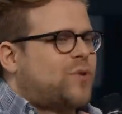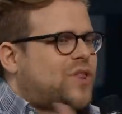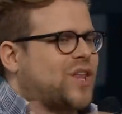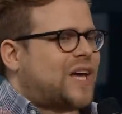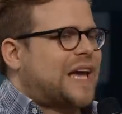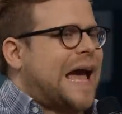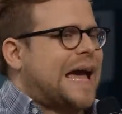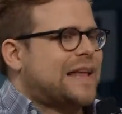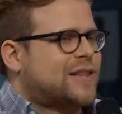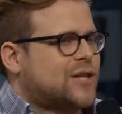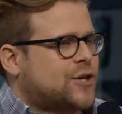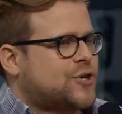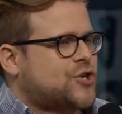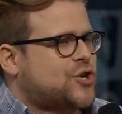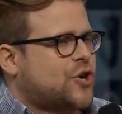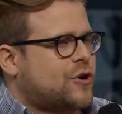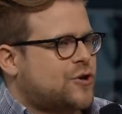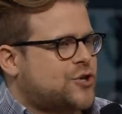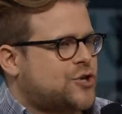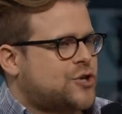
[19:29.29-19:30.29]
with the Catholic
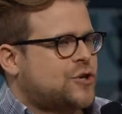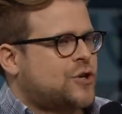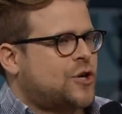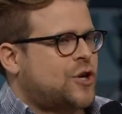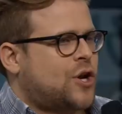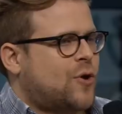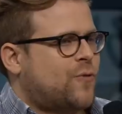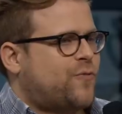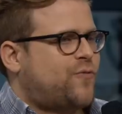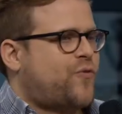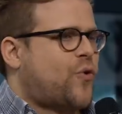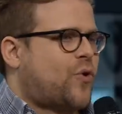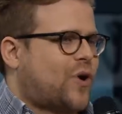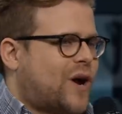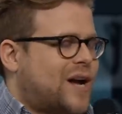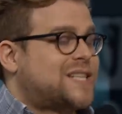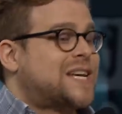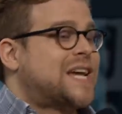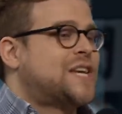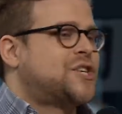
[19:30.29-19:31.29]
Church, you know, for
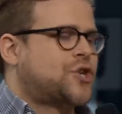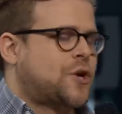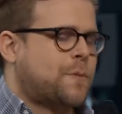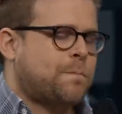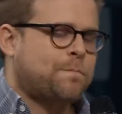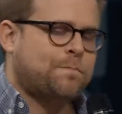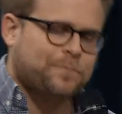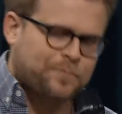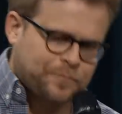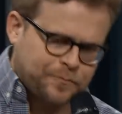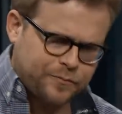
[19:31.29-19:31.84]
attention.